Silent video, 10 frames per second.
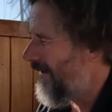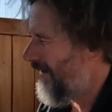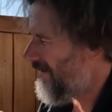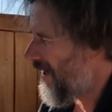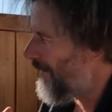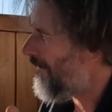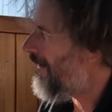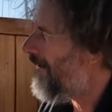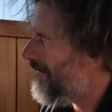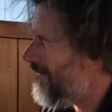it's coming
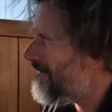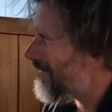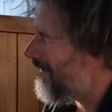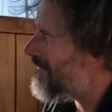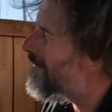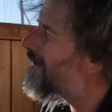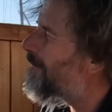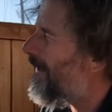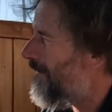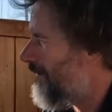around. It's it's a little
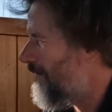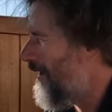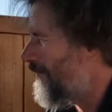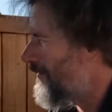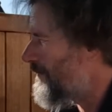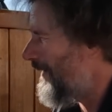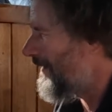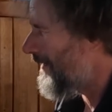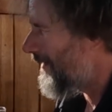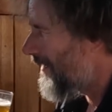better than your average pale
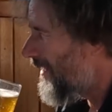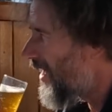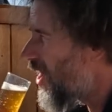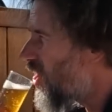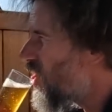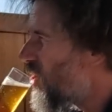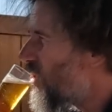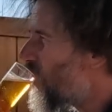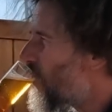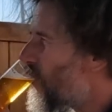ale.
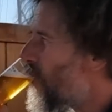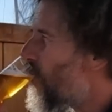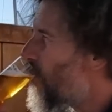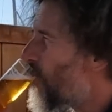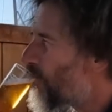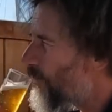Yeah.